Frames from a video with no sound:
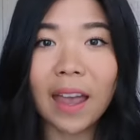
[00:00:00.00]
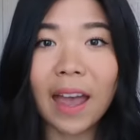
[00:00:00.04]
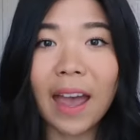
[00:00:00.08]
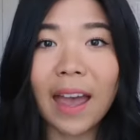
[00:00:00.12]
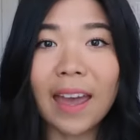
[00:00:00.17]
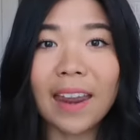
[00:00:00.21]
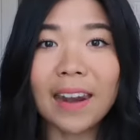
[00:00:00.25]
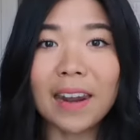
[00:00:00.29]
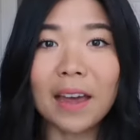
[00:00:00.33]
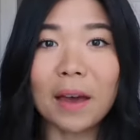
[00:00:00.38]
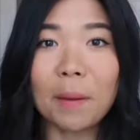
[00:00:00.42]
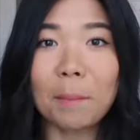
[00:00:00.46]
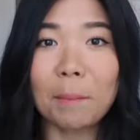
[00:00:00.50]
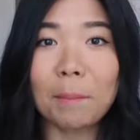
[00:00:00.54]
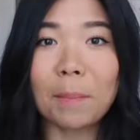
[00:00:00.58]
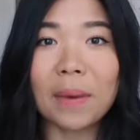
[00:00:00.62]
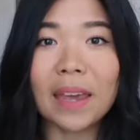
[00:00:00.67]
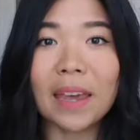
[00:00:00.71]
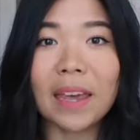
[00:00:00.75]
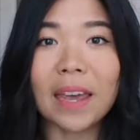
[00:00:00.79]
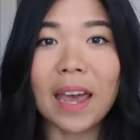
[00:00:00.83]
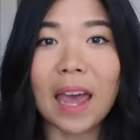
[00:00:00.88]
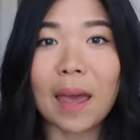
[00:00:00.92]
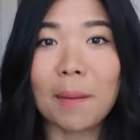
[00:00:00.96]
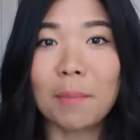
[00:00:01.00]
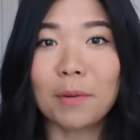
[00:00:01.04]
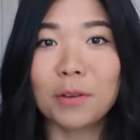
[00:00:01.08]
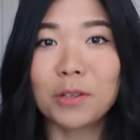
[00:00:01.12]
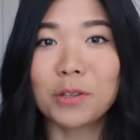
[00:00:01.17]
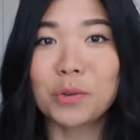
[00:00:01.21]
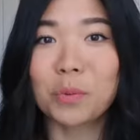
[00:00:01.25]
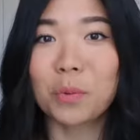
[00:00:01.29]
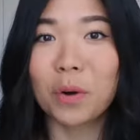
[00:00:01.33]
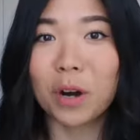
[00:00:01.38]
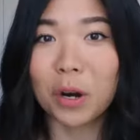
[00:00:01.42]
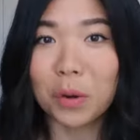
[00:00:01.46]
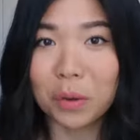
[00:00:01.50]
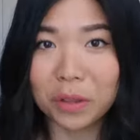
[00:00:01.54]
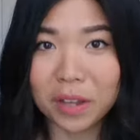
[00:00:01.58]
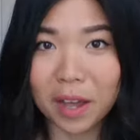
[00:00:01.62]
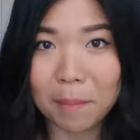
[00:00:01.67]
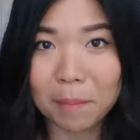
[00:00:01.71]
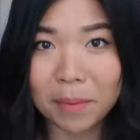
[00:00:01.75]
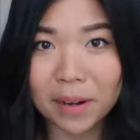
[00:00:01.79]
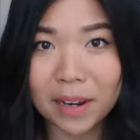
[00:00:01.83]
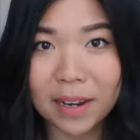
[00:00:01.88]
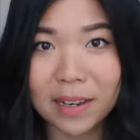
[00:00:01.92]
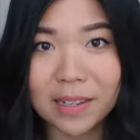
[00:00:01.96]
and being able to work with
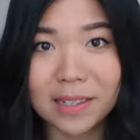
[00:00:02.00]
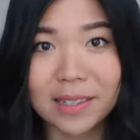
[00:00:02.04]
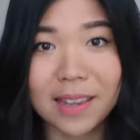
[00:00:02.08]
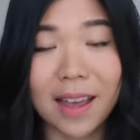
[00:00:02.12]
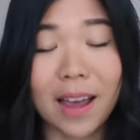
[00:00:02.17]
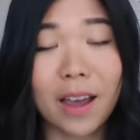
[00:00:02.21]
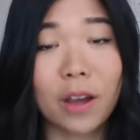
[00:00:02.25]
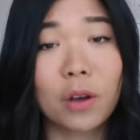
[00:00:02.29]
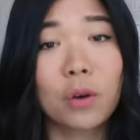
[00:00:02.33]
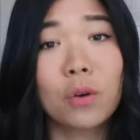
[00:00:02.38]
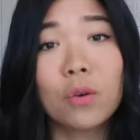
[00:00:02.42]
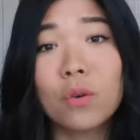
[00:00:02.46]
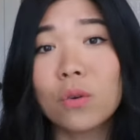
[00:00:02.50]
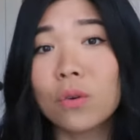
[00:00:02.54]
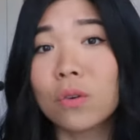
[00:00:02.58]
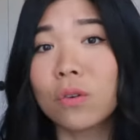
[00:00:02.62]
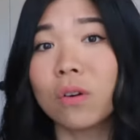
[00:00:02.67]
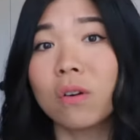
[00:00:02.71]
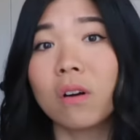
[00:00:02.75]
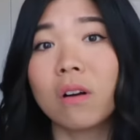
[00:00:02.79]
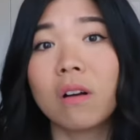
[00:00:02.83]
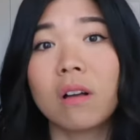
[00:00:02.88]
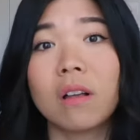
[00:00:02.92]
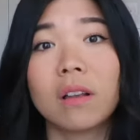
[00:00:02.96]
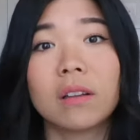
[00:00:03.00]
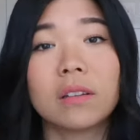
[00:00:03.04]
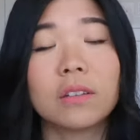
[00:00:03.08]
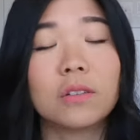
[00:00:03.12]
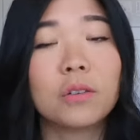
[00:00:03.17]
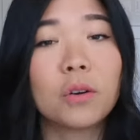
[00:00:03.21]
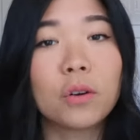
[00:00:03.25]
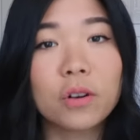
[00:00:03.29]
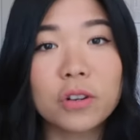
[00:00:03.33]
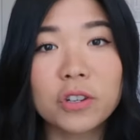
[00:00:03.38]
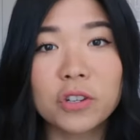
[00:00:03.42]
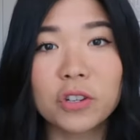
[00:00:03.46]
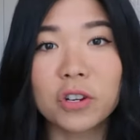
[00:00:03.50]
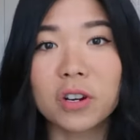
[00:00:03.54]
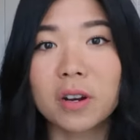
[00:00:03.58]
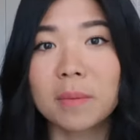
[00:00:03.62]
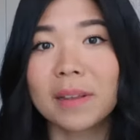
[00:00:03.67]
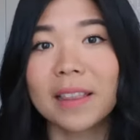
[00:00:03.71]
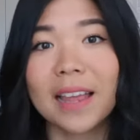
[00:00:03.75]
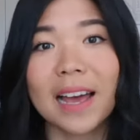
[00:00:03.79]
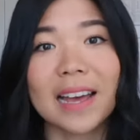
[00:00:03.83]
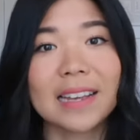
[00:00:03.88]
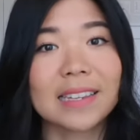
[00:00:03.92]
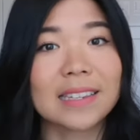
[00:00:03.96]
companies like Google, Nordstrom,
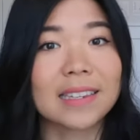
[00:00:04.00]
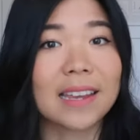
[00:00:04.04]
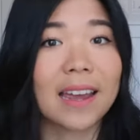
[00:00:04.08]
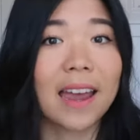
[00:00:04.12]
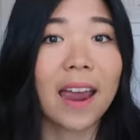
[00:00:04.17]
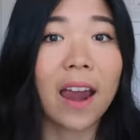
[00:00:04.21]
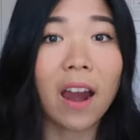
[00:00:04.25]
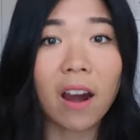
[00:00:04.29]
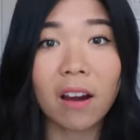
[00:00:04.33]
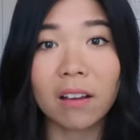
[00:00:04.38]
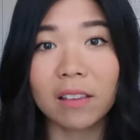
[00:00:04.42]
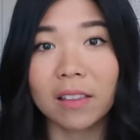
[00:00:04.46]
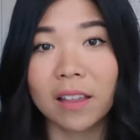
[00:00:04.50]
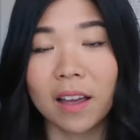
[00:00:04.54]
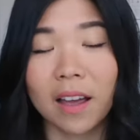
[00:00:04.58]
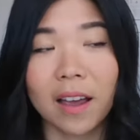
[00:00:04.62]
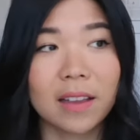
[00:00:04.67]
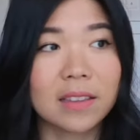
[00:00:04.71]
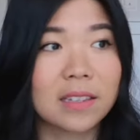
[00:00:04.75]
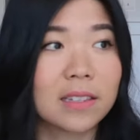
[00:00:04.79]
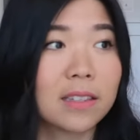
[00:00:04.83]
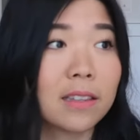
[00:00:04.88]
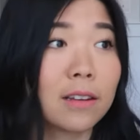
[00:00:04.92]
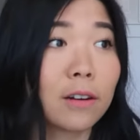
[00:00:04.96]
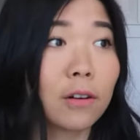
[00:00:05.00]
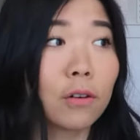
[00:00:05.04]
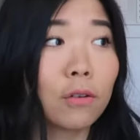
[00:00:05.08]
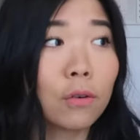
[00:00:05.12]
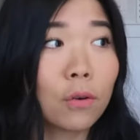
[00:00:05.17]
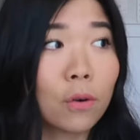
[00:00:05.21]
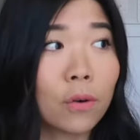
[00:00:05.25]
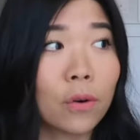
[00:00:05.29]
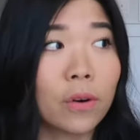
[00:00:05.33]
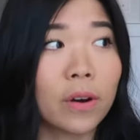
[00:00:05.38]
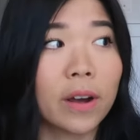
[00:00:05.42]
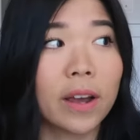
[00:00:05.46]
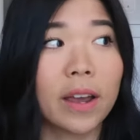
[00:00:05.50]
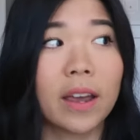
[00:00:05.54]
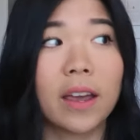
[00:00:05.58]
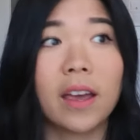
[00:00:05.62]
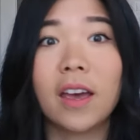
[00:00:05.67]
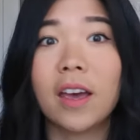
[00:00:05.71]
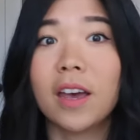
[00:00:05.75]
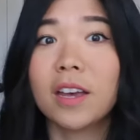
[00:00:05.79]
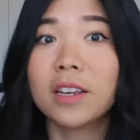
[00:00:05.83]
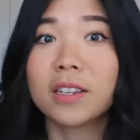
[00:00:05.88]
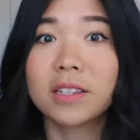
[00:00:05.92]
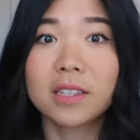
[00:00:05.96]
Alaska Airlines, LaCroix,
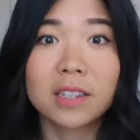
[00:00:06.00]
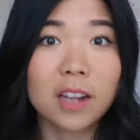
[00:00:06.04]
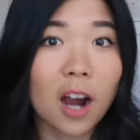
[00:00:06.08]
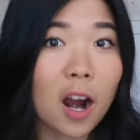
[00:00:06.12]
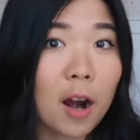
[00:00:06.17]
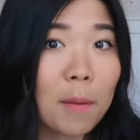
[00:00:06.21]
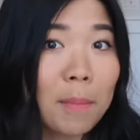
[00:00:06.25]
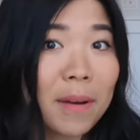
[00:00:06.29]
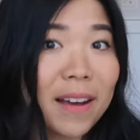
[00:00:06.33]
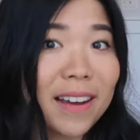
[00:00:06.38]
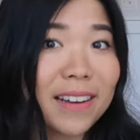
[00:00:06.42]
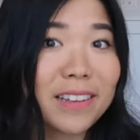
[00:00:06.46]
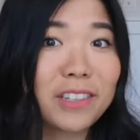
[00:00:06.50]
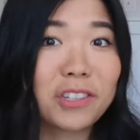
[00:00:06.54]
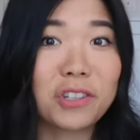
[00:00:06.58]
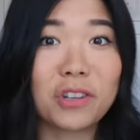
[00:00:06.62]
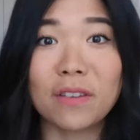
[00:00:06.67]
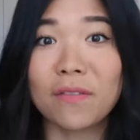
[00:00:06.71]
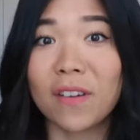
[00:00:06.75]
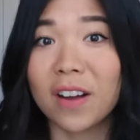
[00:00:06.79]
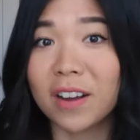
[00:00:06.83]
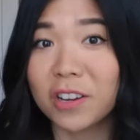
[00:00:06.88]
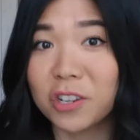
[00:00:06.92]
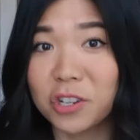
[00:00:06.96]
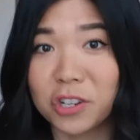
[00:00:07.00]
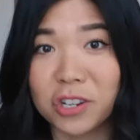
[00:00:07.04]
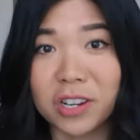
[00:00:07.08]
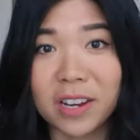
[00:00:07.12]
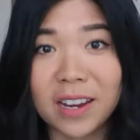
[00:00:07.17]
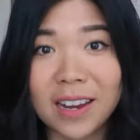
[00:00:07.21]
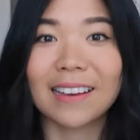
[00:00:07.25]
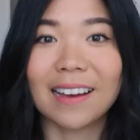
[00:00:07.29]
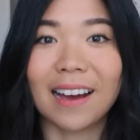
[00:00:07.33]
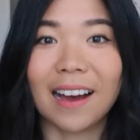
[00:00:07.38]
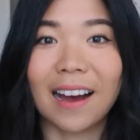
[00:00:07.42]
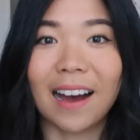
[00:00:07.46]
Starbucks, Givenchy.